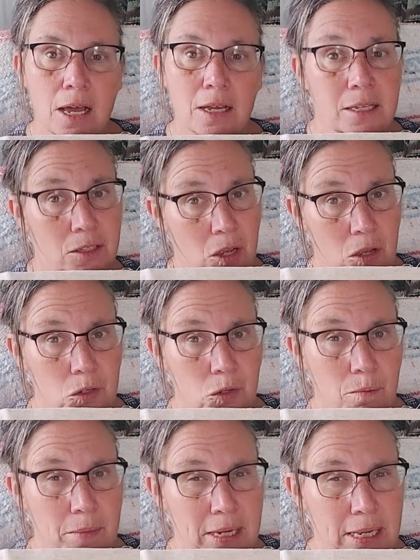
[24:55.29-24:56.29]
It's also a
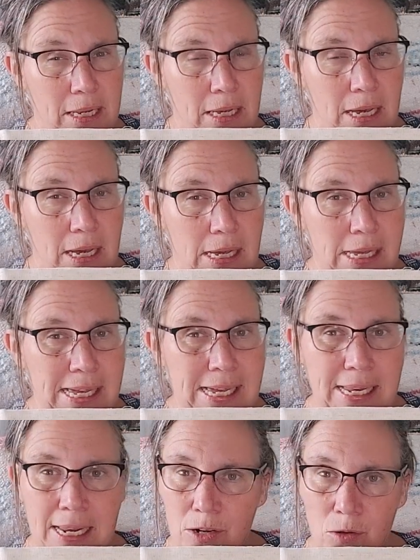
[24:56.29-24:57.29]
mini,
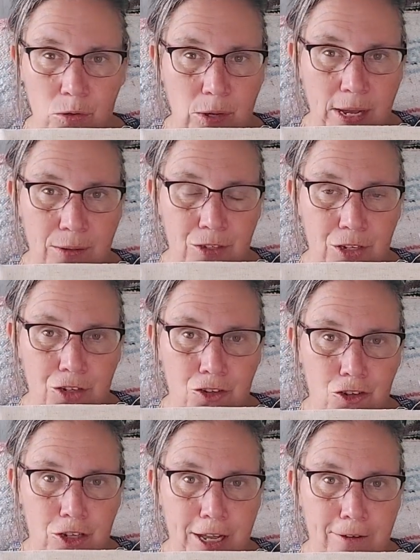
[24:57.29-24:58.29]
and I don't know how it's going to
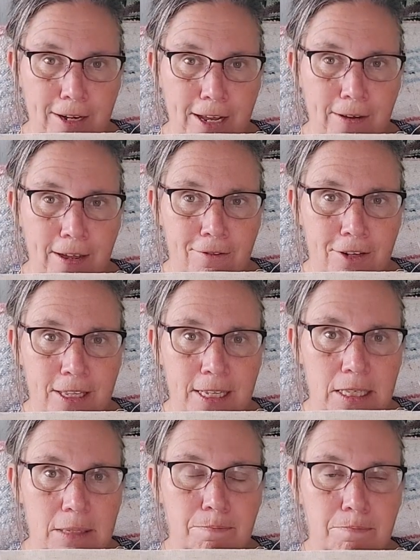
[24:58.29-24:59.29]
turn out now after
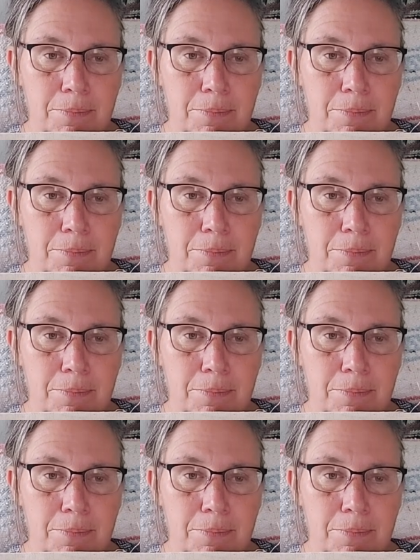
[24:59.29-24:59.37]
this,